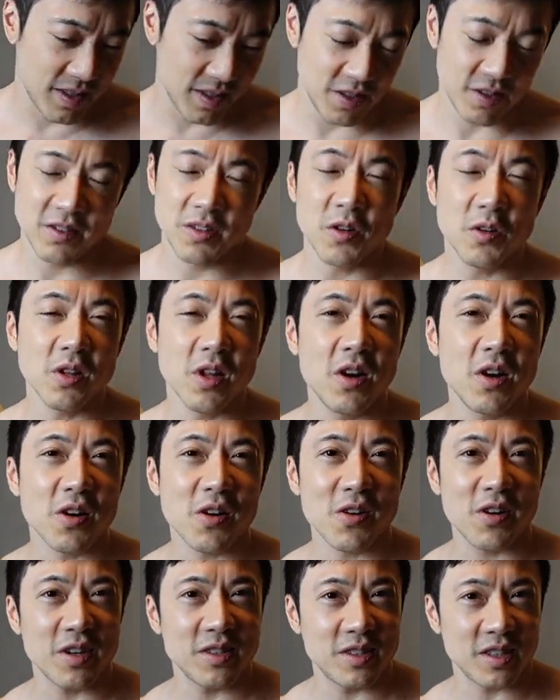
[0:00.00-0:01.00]
you're no
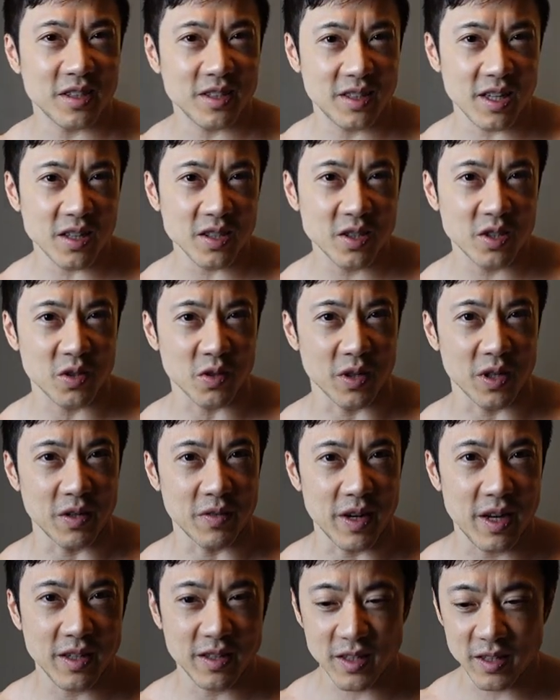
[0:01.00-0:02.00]
longer a success story,
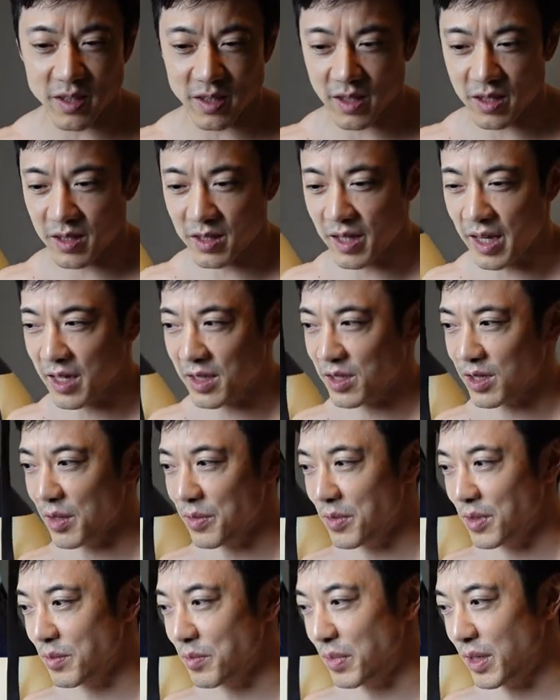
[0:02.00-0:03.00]
right? It's just like
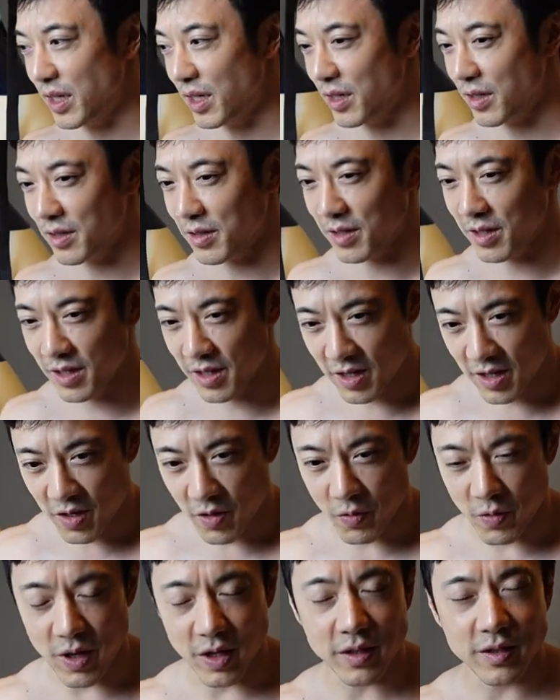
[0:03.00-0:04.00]
someone being
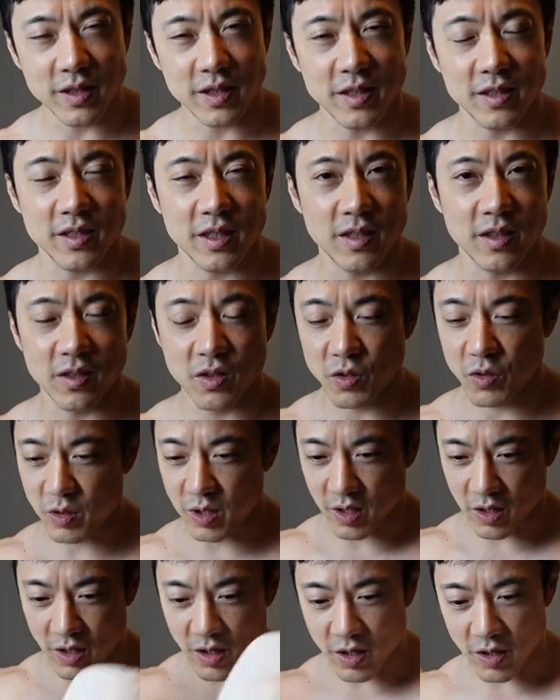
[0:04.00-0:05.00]
wealthy and then
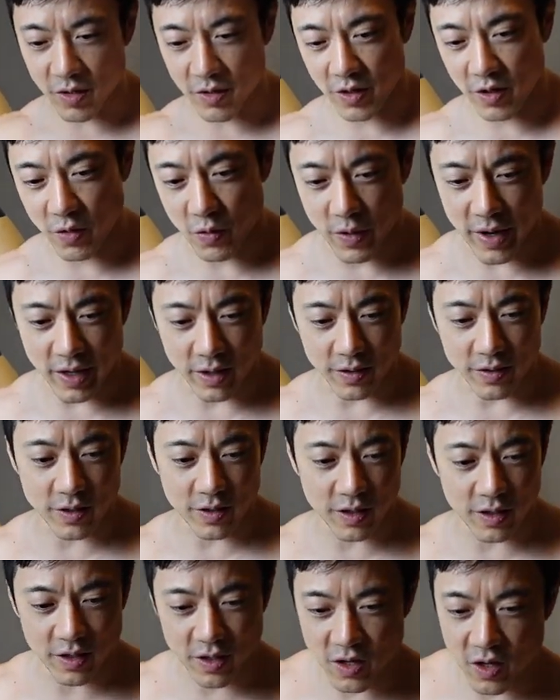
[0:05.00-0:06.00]
losing all their wealth
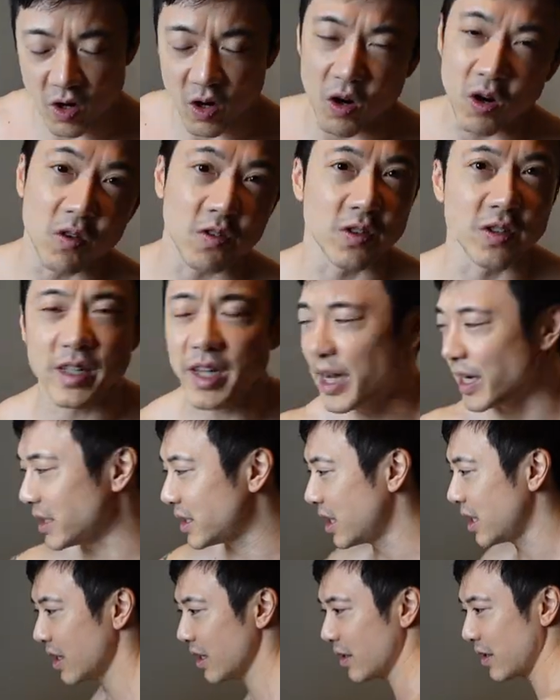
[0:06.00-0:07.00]

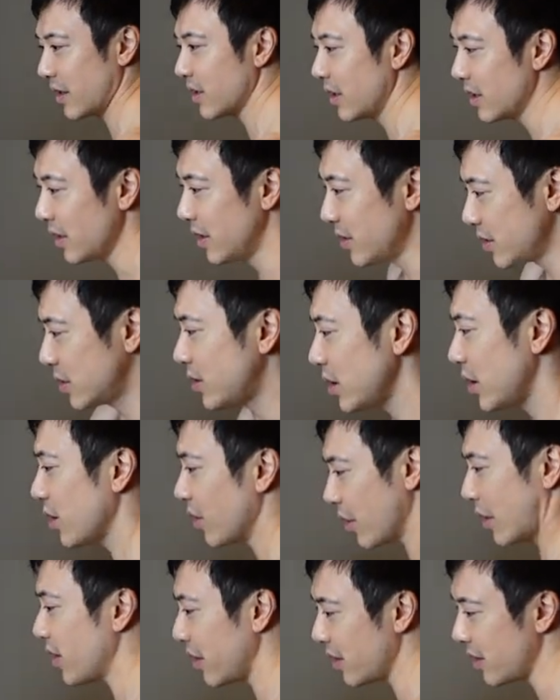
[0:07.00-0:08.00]
overnight. So
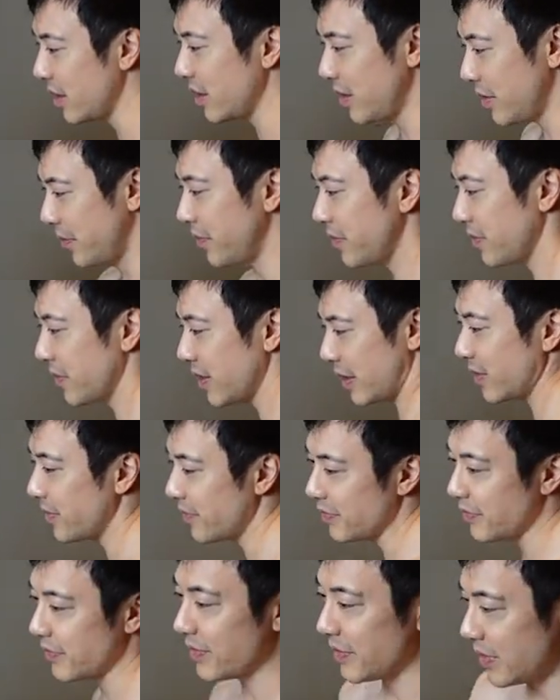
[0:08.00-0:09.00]

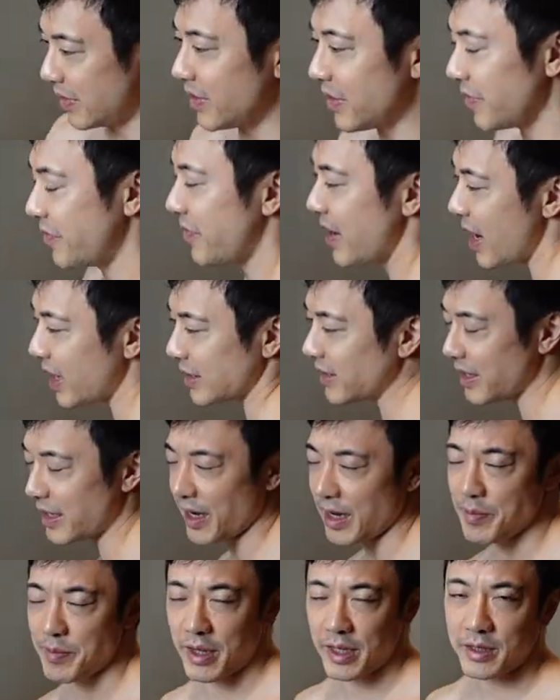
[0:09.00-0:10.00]
the fact that
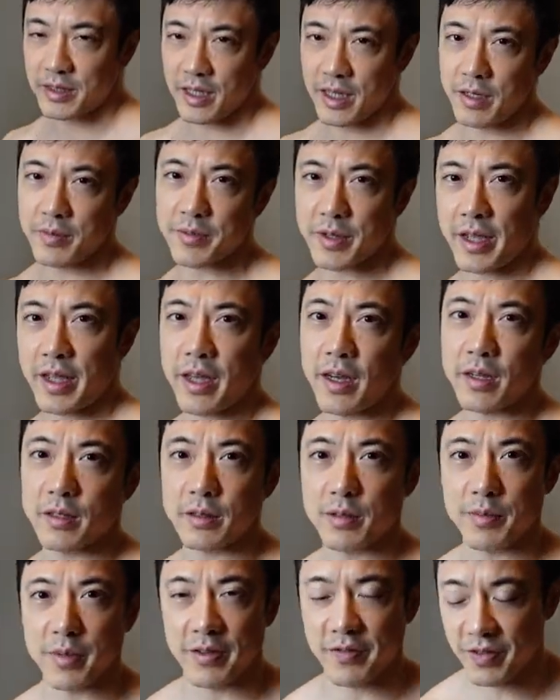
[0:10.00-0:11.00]
I maintain my health
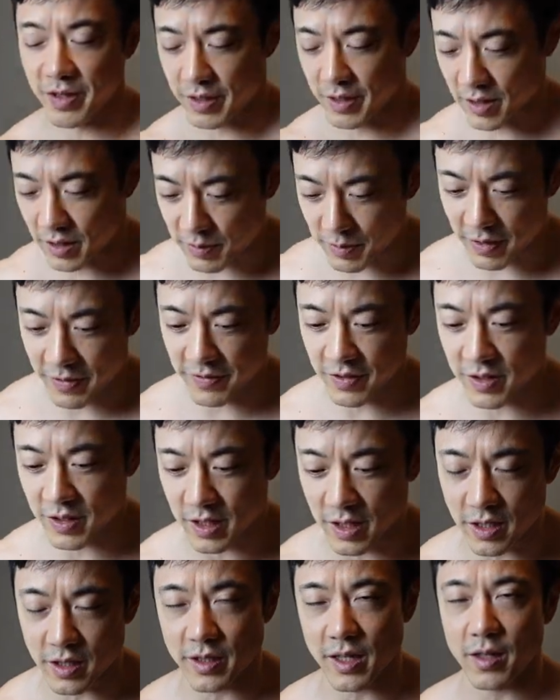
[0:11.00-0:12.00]
and my fitness, my
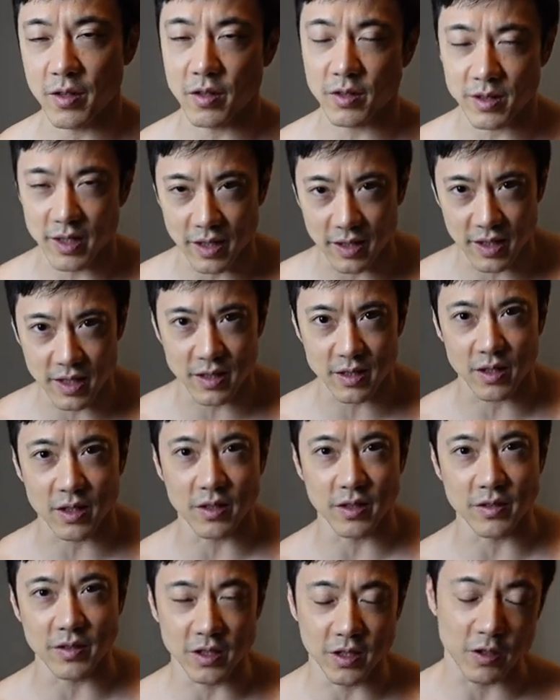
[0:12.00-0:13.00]
physique that looks like this
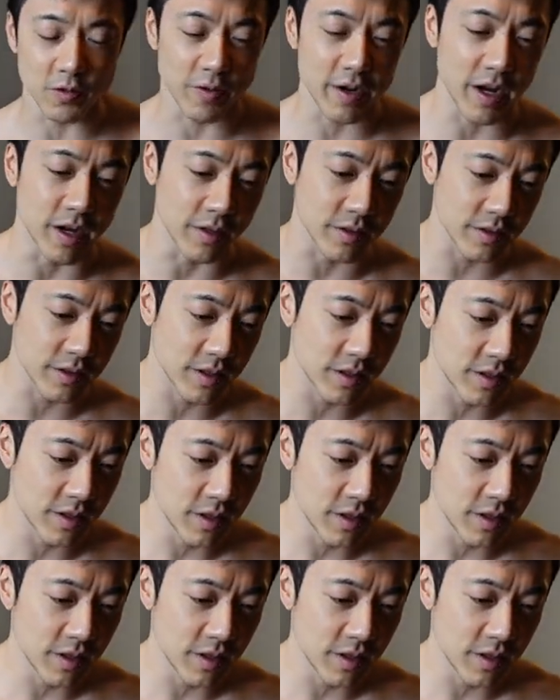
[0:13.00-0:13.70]
all year round,